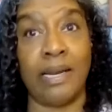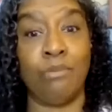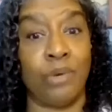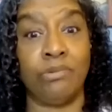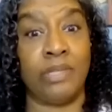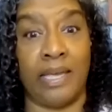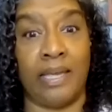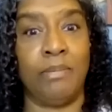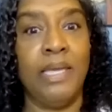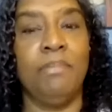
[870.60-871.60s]
that I won't
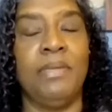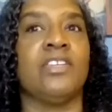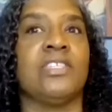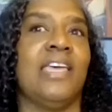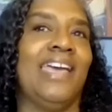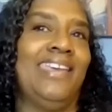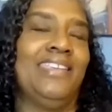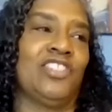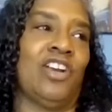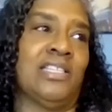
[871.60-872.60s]
name because they
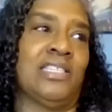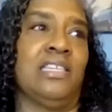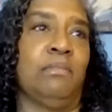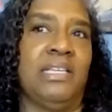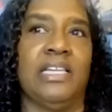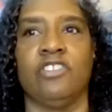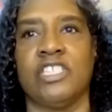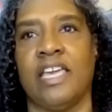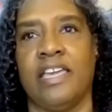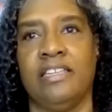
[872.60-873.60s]
started sending me
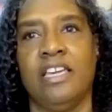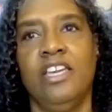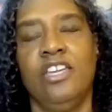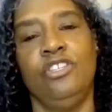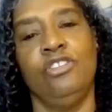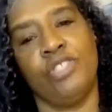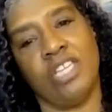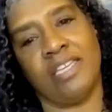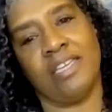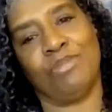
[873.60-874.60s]
letters saying, you
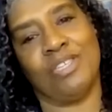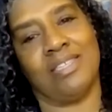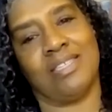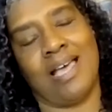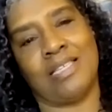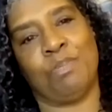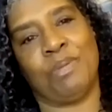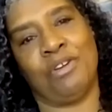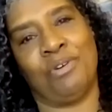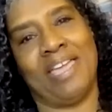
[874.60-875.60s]
took him to this
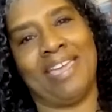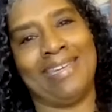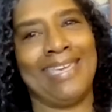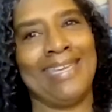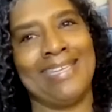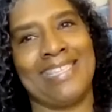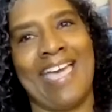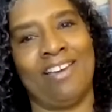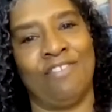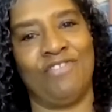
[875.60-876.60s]
hospital and it is
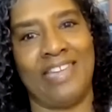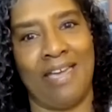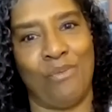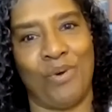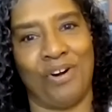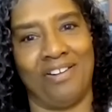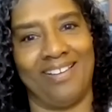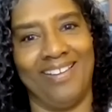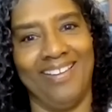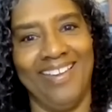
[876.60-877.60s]
out of network.
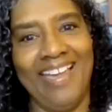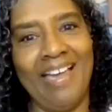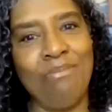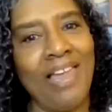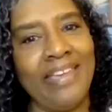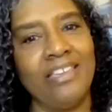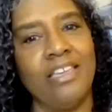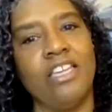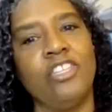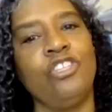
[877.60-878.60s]
I'm like,
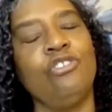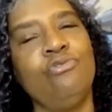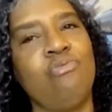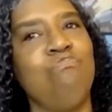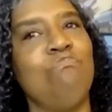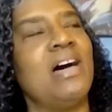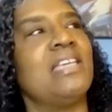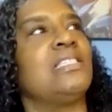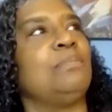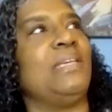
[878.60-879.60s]
you
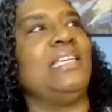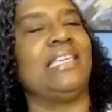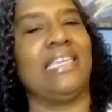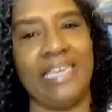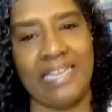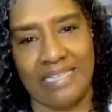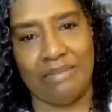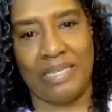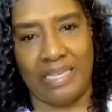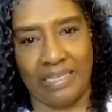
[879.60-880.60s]
must be
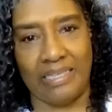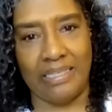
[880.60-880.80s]
kidding me.